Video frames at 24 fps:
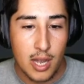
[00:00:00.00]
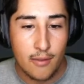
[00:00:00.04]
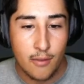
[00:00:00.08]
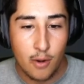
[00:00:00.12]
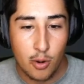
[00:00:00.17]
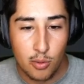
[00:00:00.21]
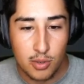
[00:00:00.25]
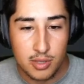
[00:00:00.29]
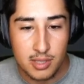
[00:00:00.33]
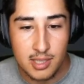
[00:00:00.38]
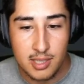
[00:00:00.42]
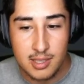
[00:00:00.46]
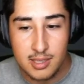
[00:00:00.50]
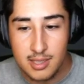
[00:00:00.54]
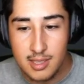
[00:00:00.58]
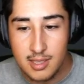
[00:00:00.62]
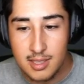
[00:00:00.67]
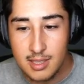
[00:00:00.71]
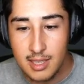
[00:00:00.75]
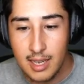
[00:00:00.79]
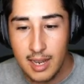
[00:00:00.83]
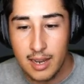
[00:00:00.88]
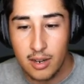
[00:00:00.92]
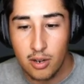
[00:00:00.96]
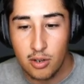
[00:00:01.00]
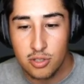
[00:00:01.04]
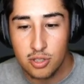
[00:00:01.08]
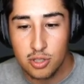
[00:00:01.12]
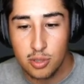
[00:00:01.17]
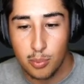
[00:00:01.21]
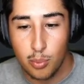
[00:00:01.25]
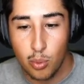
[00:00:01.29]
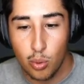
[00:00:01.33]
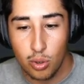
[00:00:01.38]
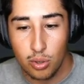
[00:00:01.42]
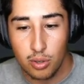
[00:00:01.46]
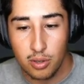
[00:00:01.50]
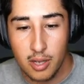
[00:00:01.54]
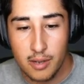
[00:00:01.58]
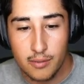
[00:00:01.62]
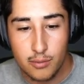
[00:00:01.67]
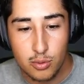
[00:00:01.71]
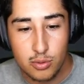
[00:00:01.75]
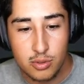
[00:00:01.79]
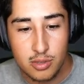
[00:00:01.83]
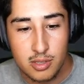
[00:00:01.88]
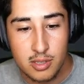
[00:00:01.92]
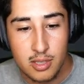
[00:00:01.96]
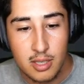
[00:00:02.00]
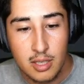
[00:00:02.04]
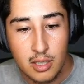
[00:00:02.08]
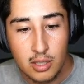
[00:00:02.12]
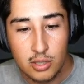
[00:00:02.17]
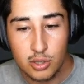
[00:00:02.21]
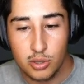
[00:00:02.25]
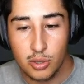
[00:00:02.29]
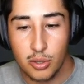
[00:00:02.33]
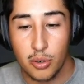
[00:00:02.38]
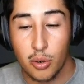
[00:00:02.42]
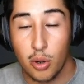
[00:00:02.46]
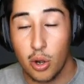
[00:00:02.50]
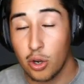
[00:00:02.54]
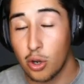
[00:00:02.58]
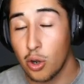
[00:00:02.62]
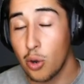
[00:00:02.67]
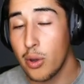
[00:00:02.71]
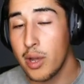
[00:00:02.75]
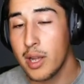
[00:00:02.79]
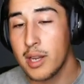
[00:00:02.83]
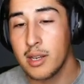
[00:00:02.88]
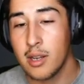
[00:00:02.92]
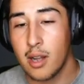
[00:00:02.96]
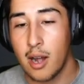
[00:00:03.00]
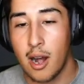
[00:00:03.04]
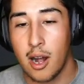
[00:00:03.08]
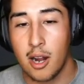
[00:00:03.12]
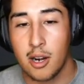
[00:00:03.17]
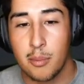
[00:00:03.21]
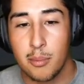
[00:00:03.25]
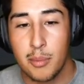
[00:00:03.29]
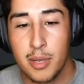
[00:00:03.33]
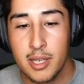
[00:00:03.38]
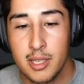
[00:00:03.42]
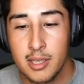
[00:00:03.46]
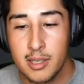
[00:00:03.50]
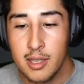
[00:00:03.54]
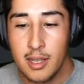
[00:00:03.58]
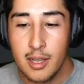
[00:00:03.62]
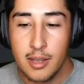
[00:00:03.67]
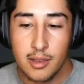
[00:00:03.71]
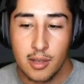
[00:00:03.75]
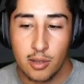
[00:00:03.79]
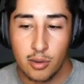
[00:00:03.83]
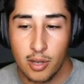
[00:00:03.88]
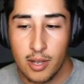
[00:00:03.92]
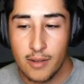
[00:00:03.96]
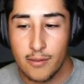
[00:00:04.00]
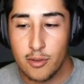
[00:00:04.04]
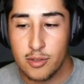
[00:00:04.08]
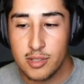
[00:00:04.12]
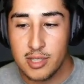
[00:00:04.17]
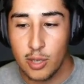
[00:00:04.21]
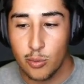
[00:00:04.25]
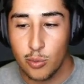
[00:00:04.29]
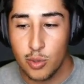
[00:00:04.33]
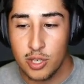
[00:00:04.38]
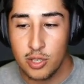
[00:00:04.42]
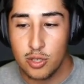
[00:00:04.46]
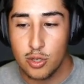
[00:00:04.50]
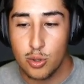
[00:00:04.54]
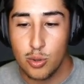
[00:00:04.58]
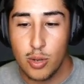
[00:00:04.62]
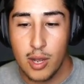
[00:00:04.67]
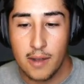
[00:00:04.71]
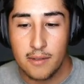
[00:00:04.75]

our resistance and our support levels. So it'll go ahead and automate the levels that we do have